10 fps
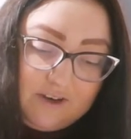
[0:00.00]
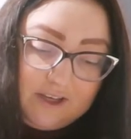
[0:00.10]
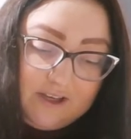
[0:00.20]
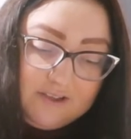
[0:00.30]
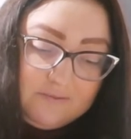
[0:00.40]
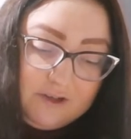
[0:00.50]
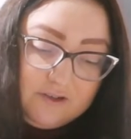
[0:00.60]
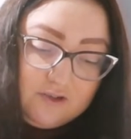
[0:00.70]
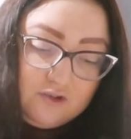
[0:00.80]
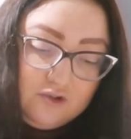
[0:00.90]
fucking
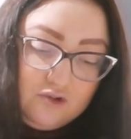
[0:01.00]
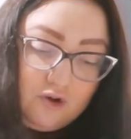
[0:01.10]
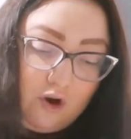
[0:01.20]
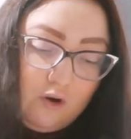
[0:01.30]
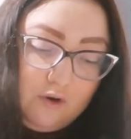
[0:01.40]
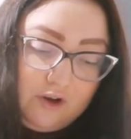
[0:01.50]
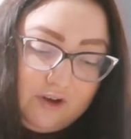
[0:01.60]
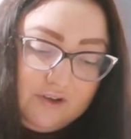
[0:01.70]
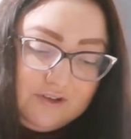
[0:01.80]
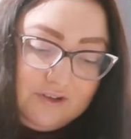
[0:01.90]
smells so
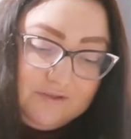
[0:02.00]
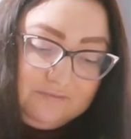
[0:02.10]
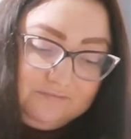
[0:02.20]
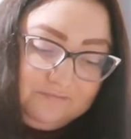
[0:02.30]
good, dude.